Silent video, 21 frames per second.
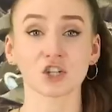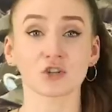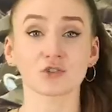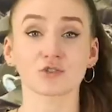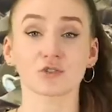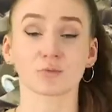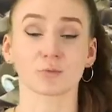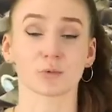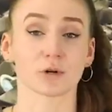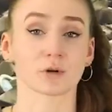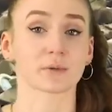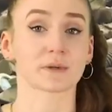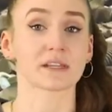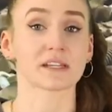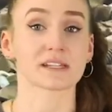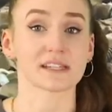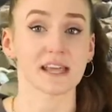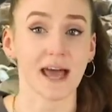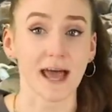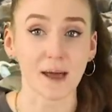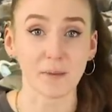children were when
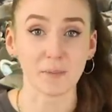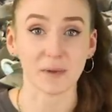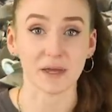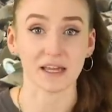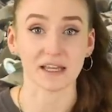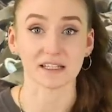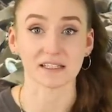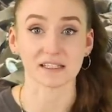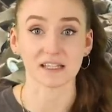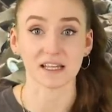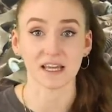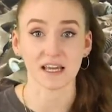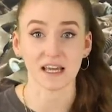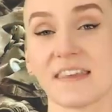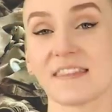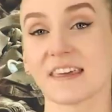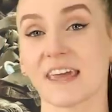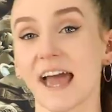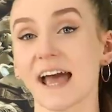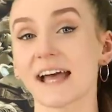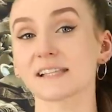this happened.
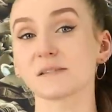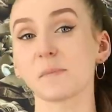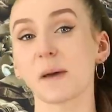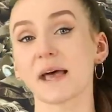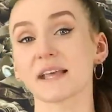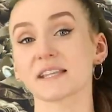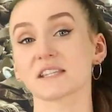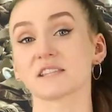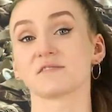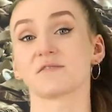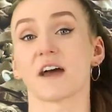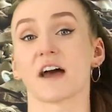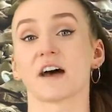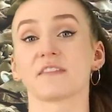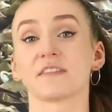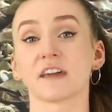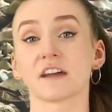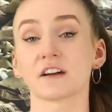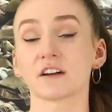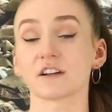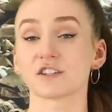The gas masks
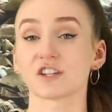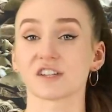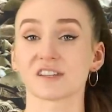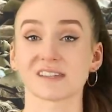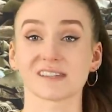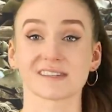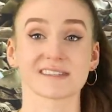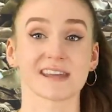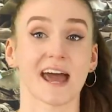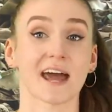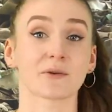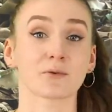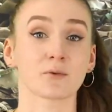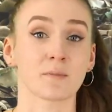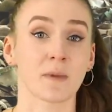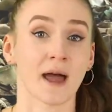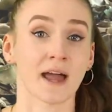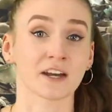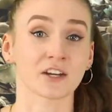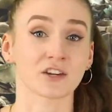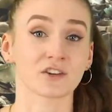found there are just a sad
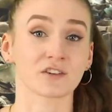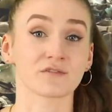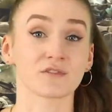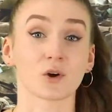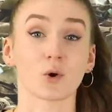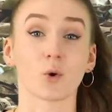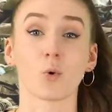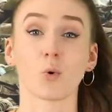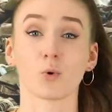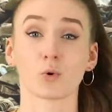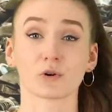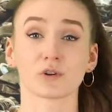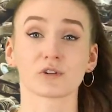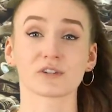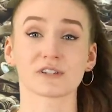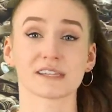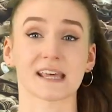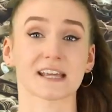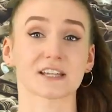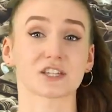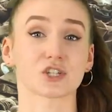reminder of the
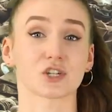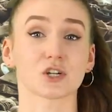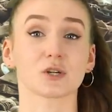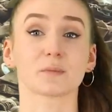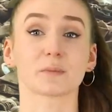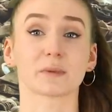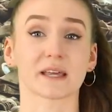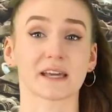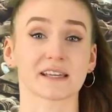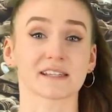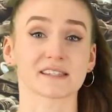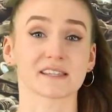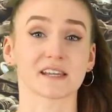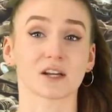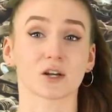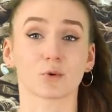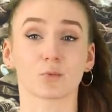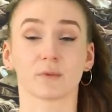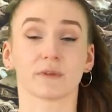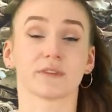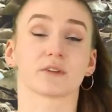horrors that took place
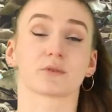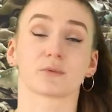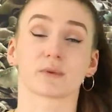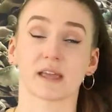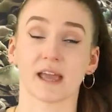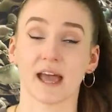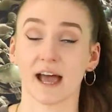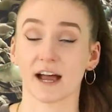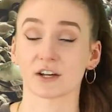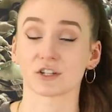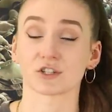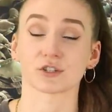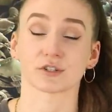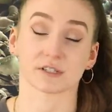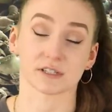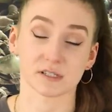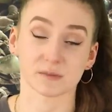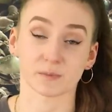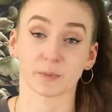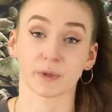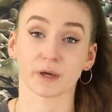there when the reactor
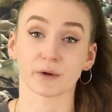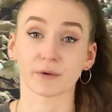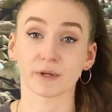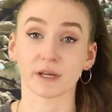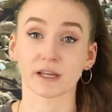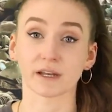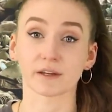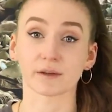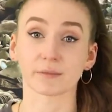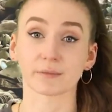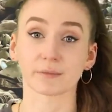exploded.